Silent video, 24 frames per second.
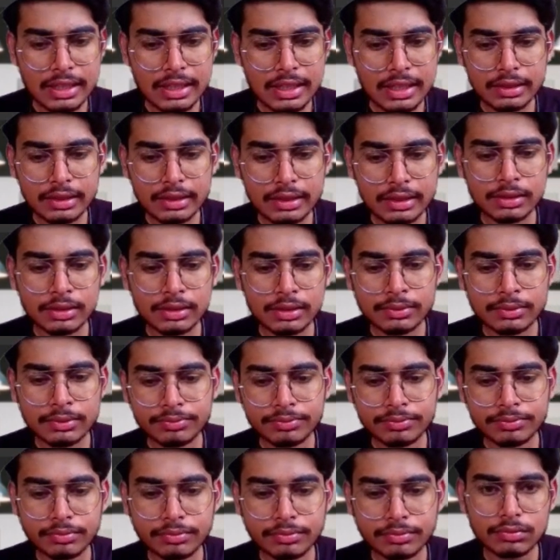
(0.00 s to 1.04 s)
zero index, one
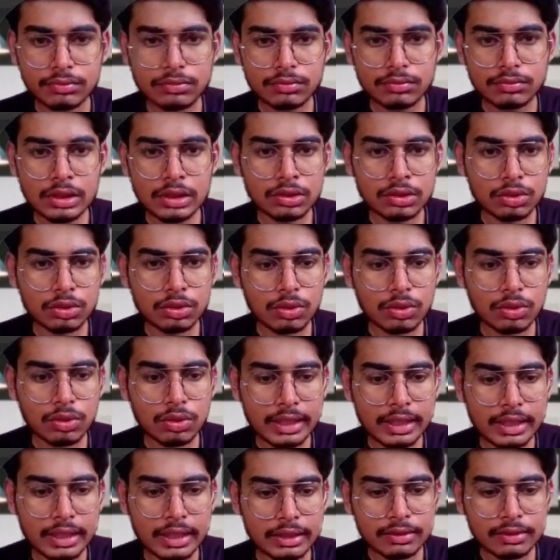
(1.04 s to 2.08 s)
index,
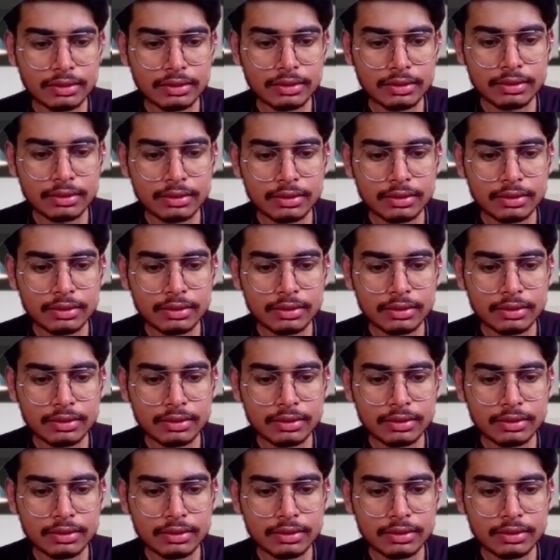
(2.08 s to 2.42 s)
second index.